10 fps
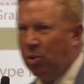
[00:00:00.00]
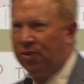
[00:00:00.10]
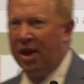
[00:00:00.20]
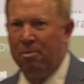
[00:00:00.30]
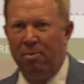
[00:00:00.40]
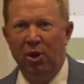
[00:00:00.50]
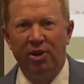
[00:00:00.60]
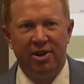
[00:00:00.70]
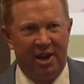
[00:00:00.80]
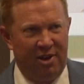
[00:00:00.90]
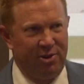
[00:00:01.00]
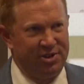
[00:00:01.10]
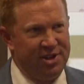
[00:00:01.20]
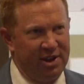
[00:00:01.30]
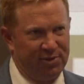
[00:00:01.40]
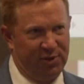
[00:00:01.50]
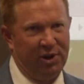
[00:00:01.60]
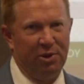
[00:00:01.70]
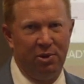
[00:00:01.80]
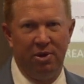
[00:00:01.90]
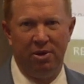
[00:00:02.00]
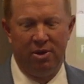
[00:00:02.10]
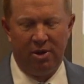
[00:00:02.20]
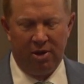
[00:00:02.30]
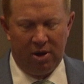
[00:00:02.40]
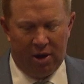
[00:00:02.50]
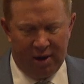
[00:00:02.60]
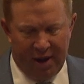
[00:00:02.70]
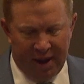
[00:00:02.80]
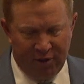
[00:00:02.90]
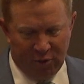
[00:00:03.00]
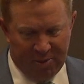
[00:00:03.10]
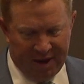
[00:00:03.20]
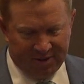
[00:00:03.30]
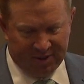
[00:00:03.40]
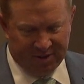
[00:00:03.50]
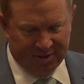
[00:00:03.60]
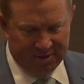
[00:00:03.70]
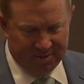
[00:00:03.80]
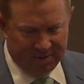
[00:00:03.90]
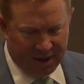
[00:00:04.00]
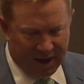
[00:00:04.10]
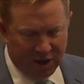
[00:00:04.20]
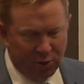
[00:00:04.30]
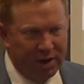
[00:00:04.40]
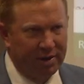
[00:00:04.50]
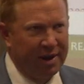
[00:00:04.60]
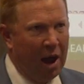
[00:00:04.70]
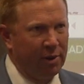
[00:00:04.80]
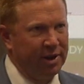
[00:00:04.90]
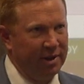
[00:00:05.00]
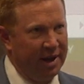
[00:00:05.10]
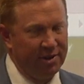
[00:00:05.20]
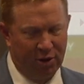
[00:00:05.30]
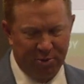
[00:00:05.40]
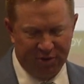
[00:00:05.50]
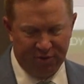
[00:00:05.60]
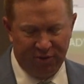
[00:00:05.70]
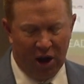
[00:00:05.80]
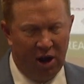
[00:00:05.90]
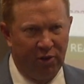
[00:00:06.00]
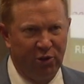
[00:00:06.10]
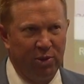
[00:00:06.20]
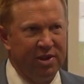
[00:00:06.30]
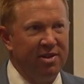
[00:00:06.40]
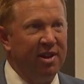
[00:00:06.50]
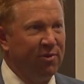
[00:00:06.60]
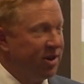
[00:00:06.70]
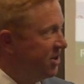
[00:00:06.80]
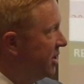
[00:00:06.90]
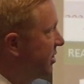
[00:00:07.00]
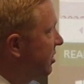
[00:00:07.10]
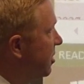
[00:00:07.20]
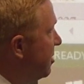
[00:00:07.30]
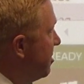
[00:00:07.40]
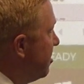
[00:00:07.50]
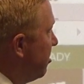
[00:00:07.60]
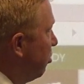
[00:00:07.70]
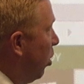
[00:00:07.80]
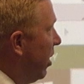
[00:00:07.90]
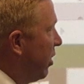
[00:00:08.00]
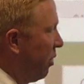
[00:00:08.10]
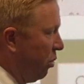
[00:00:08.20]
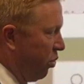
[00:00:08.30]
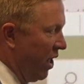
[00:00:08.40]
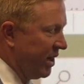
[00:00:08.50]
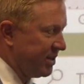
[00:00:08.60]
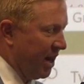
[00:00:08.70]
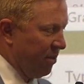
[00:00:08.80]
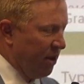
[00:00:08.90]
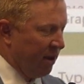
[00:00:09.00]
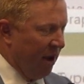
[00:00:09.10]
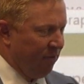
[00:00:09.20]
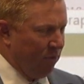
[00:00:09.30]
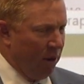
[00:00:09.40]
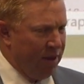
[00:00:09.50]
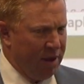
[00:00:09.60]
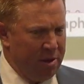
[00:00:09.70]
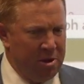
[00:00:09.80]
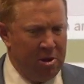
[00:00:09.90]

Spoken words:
what that $1 billion does for you on an annual basis. Okay? And you can calculate in terms of dollars what the difference is. One of the things that I think, one of the